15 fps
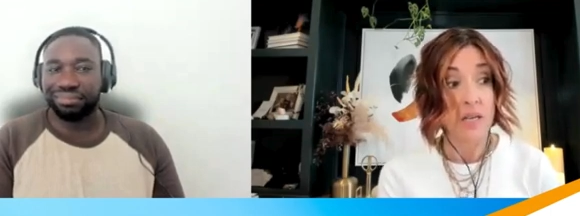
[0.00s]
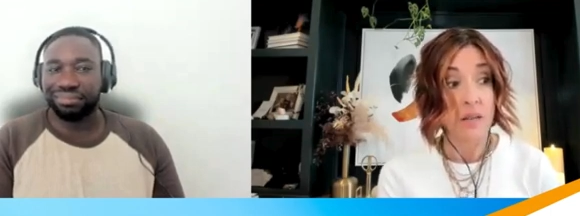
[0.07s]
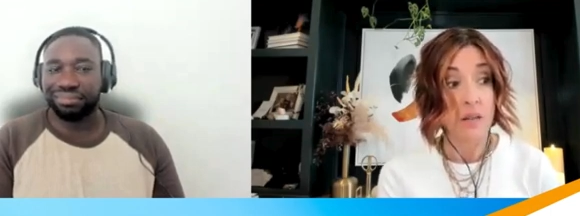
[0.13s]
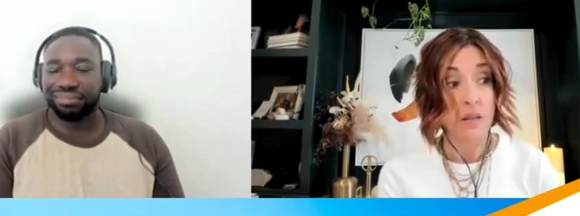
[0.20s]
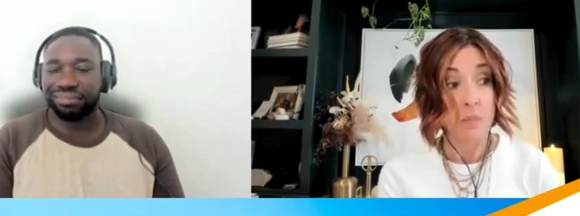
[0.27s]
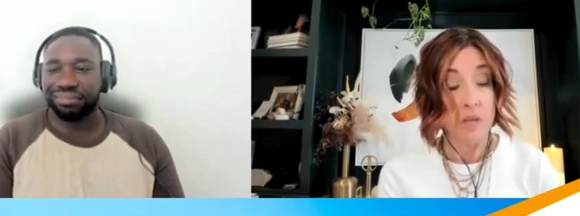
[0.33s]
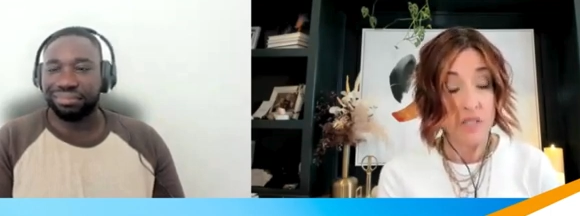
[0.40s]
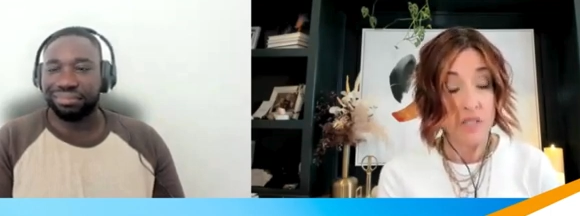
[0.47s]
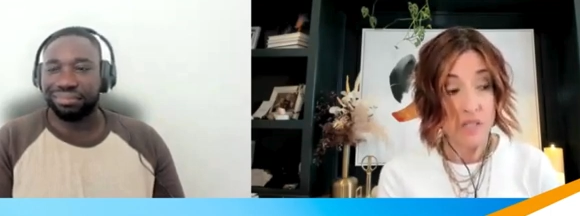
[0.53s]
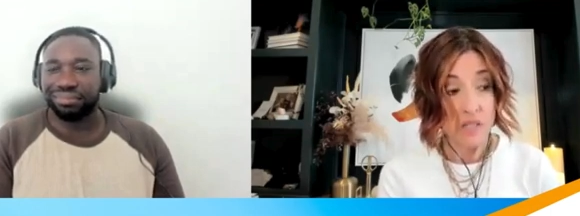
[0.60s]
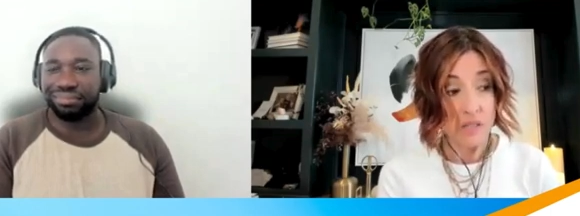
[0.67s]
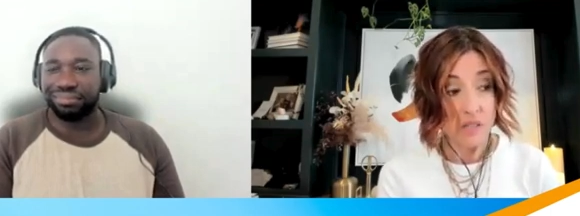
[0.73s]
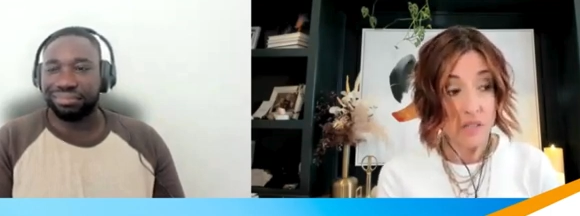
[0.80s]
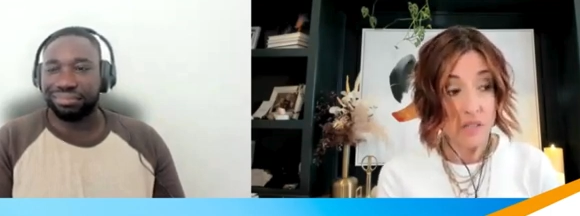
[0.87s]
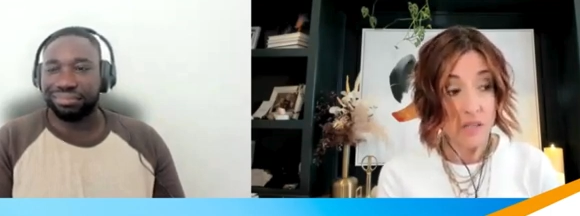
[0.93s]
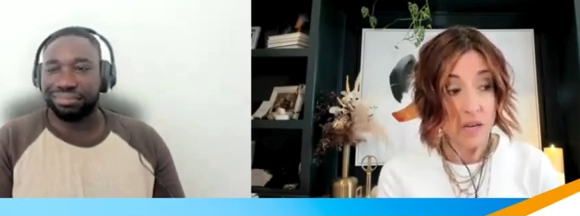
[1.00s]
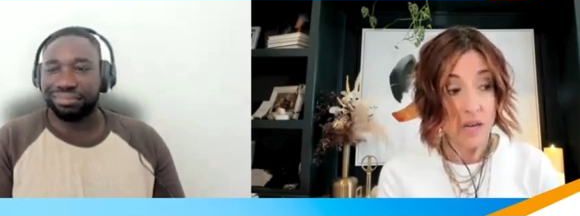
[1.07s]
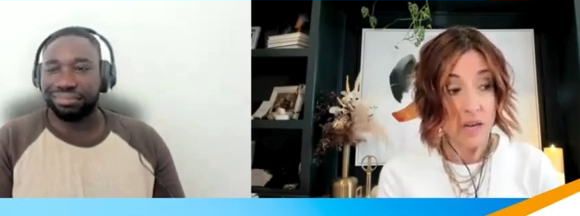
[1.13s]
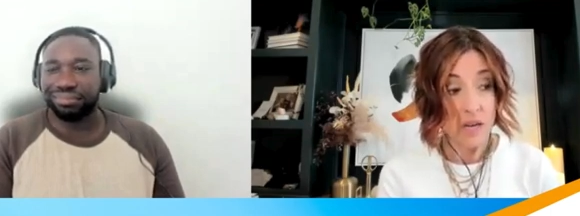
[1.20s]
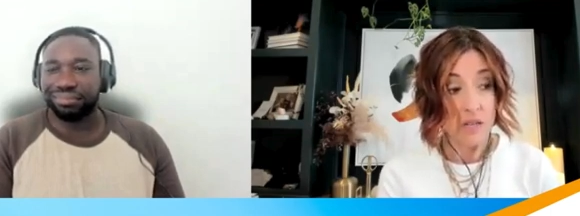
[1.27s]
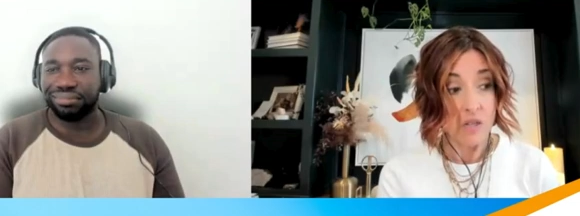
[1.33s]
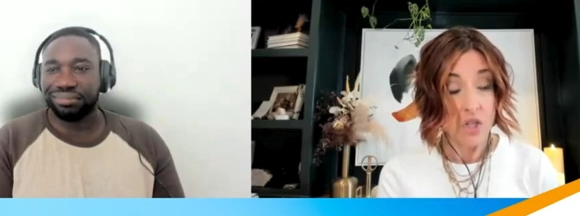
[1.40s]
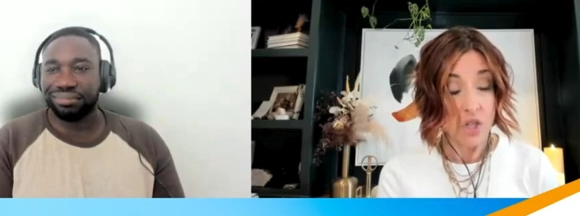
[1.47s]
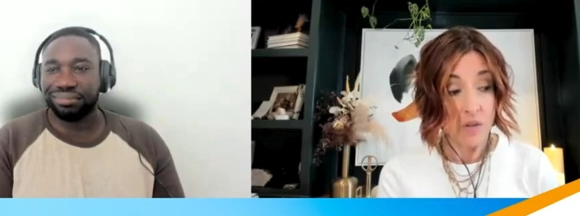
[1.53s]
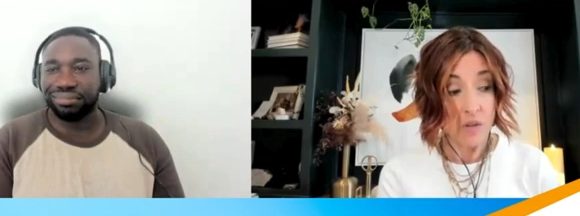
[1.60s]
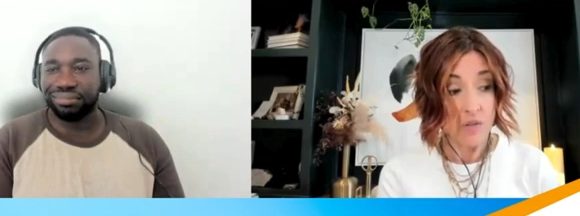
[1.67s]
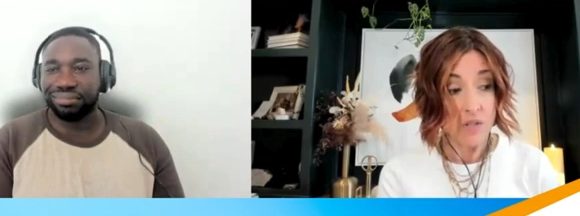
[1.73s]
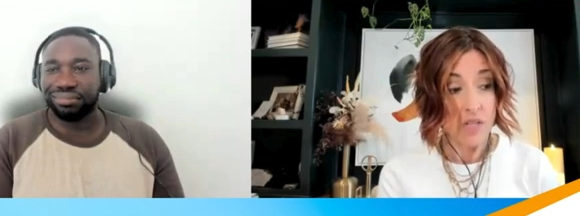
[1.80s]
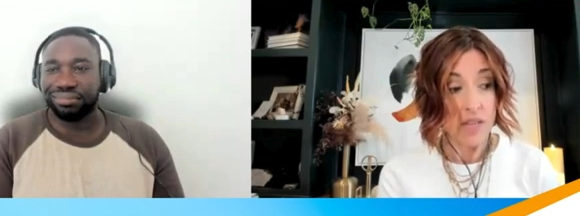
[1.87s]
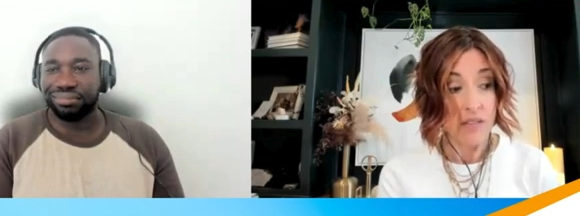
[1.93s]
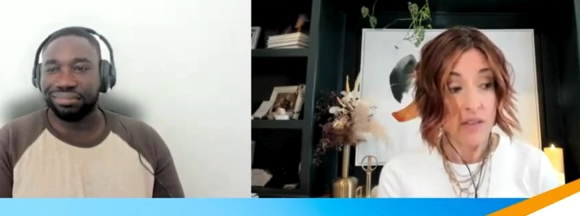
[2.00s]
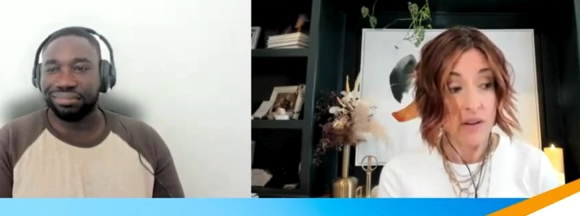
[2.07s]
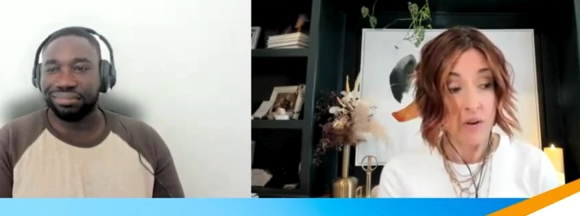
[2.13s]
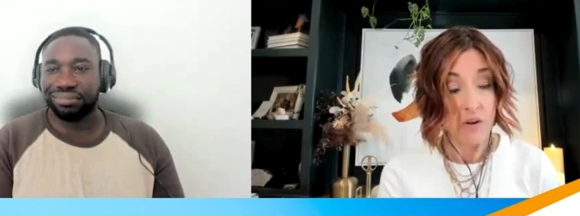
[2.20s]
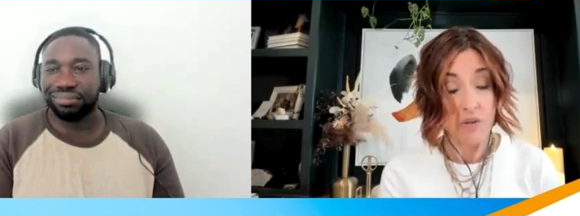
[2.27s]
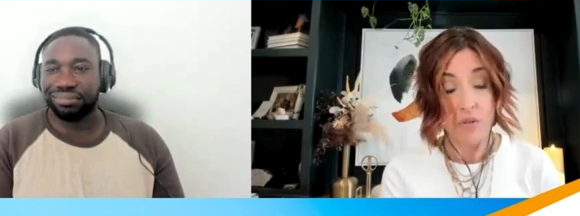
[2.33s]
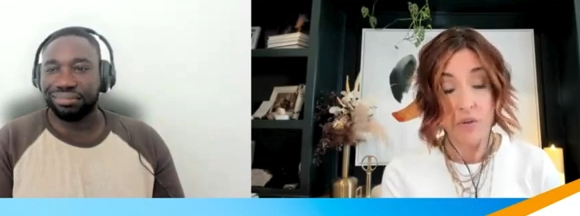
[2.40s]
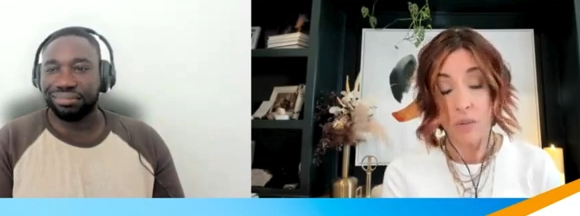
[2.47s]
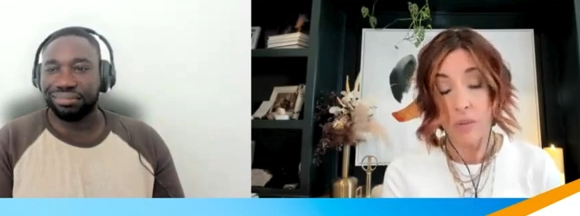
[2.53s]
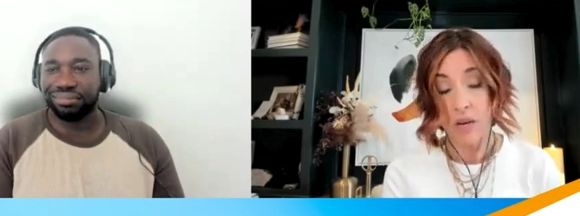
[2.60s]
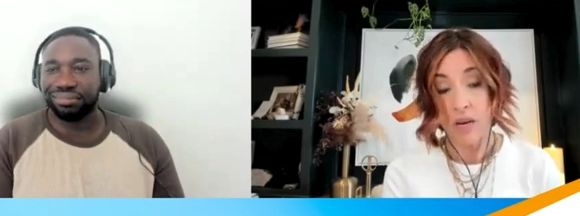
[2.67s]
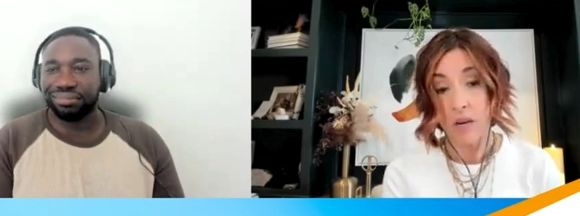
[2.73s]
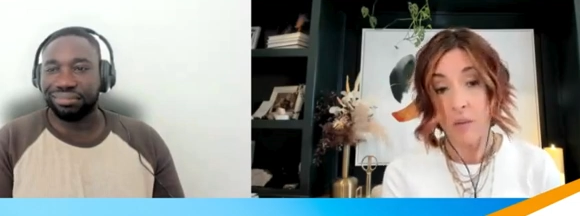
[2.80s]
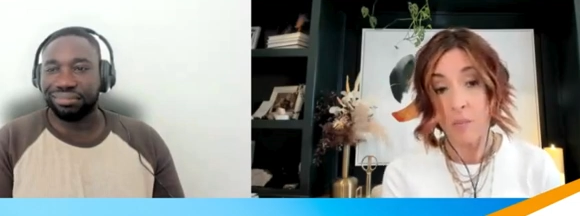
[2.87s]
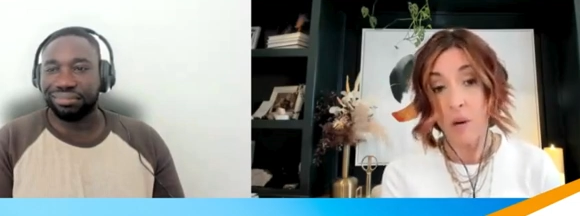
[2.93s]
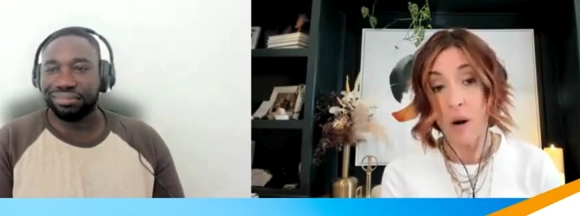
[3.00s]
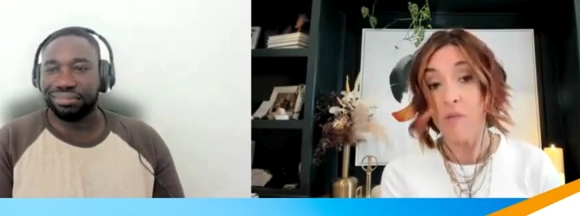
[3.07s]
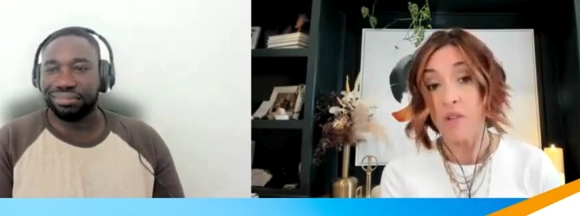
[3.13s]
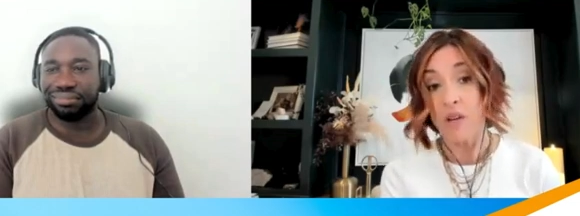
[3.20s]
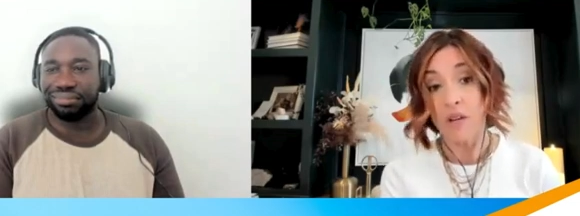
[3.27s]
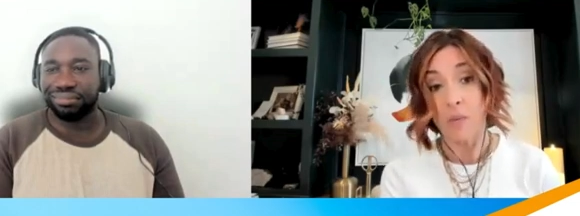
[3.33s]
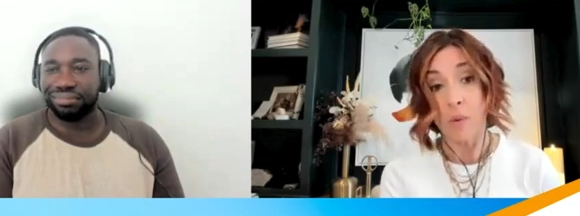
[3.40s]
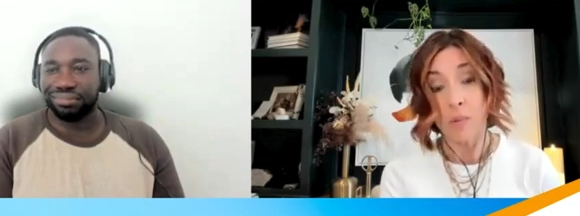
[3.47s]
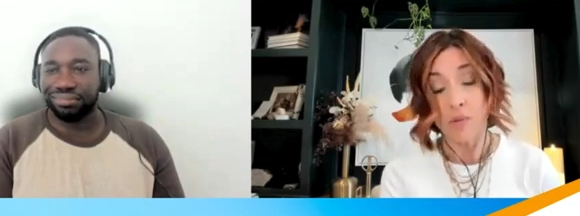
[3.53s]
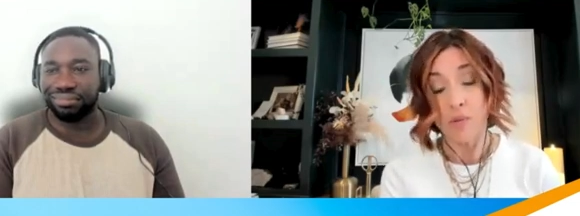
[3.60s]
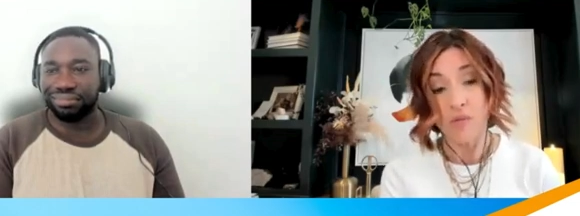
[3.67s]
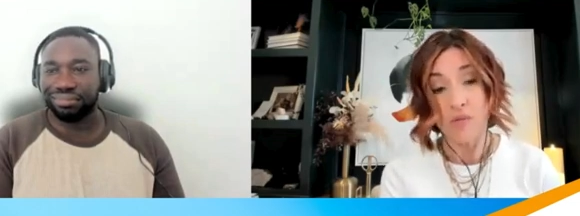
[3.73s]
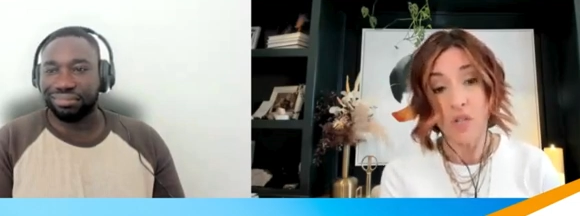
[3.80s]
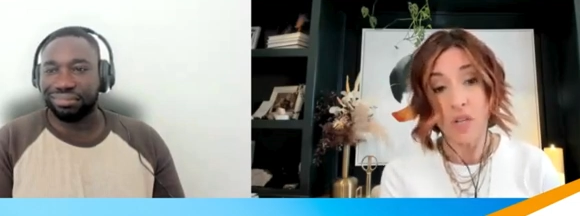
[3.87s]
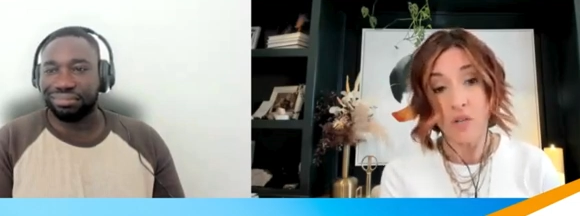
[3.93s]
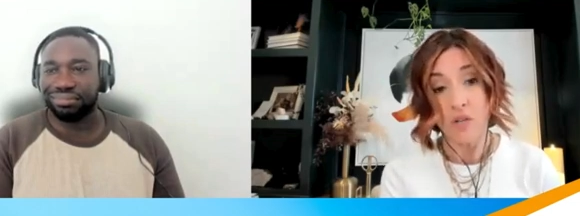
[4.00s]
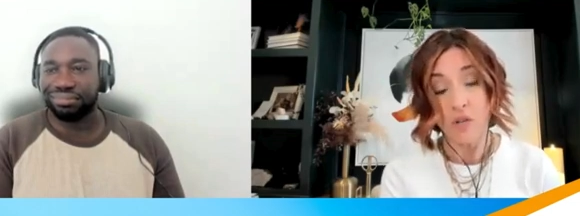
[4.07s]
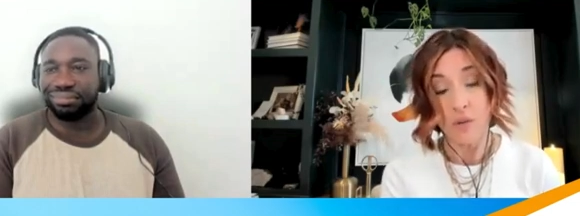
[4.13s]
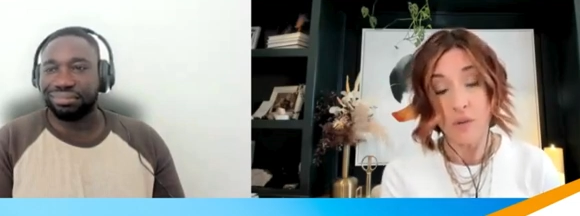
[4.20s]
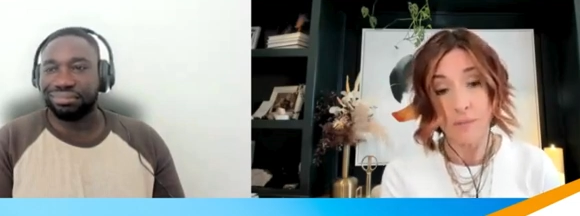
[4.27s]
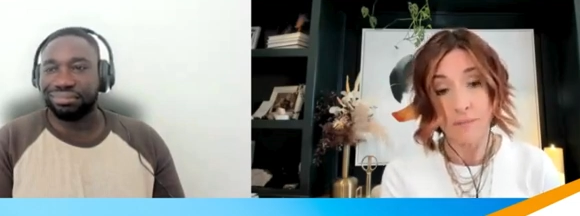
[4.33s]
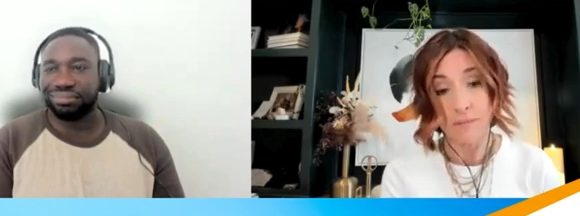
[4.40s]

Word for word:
Speaker 1: the business uh, shift, and then also in my nonprofit, Ripples of Change.